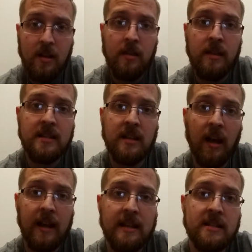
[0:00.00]
this
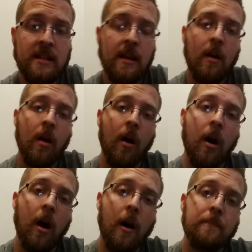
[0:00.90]
ice,
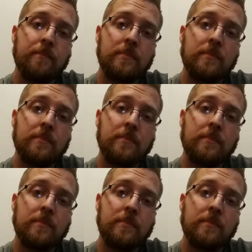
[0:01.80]
so